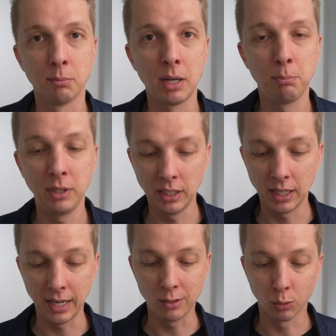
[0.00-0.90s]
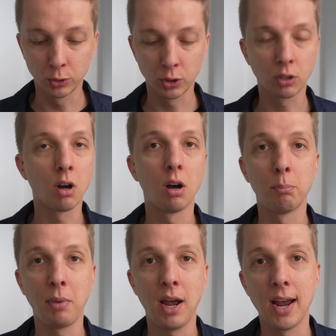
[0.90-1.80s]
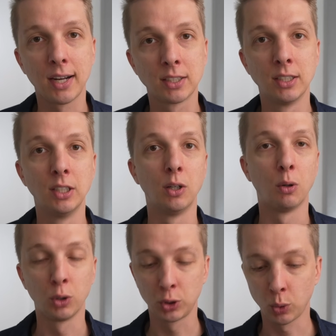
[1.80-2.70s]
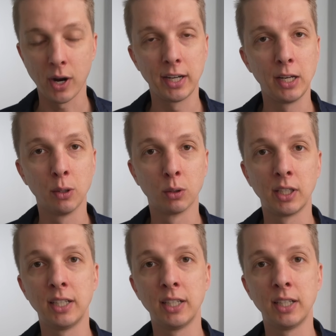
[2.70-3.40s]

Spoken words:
It might be an ultra compact, ultra wide angle